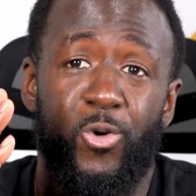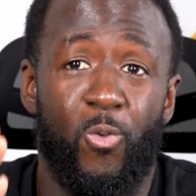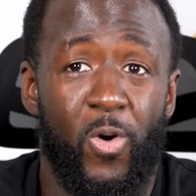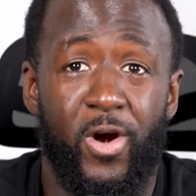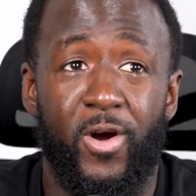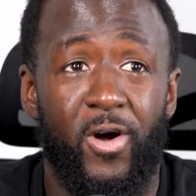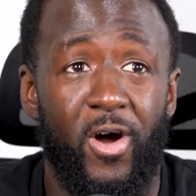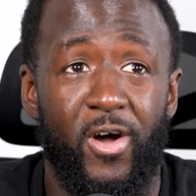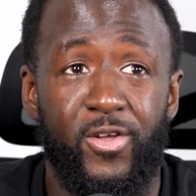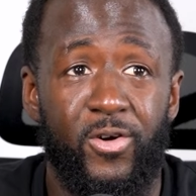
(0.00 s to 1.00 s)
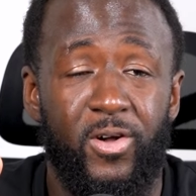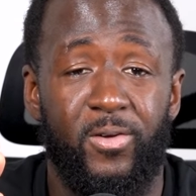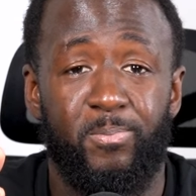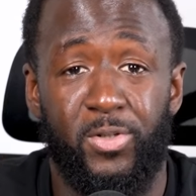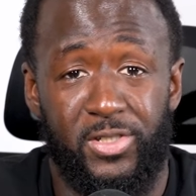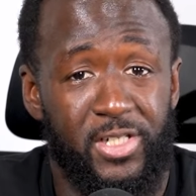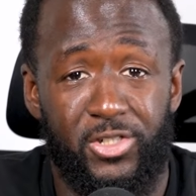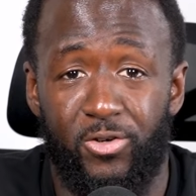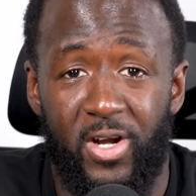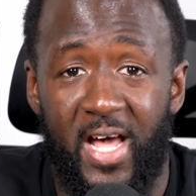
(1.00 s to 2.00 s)
the world or your
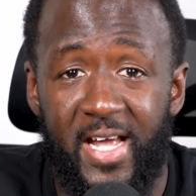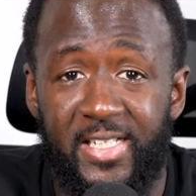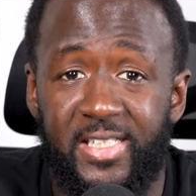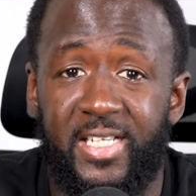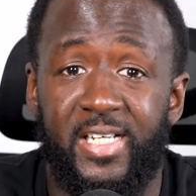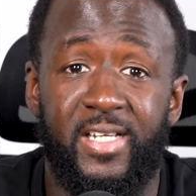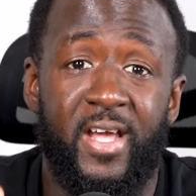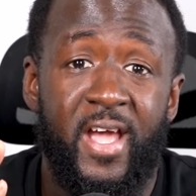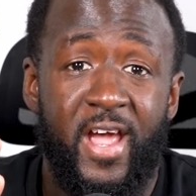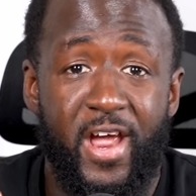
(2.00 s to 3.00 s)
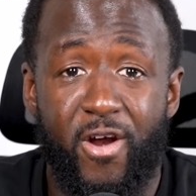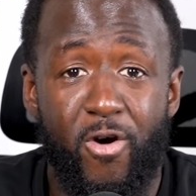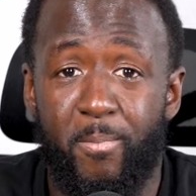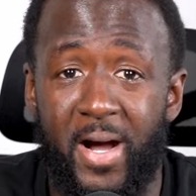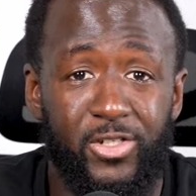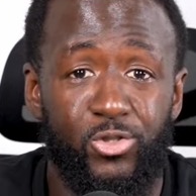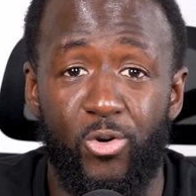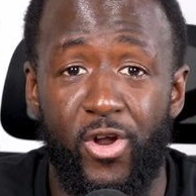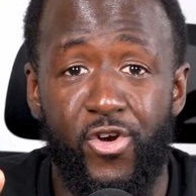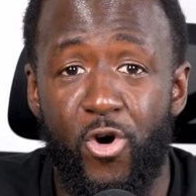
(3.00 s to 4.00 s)
potential clients can hear about you
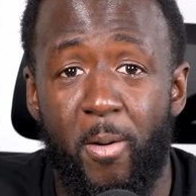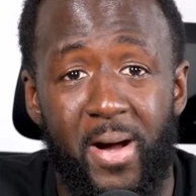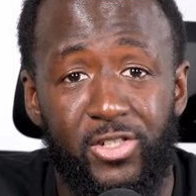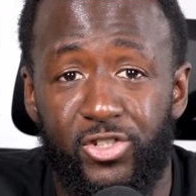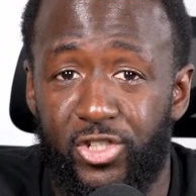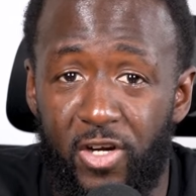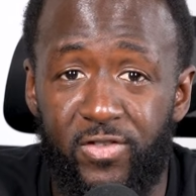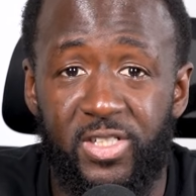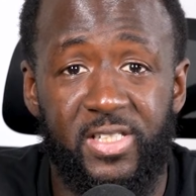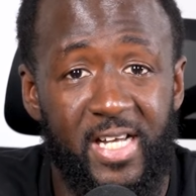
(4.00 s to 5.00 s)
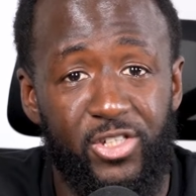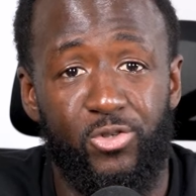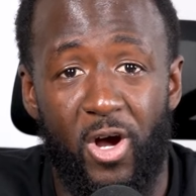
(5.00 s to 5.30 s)
or know about your services that you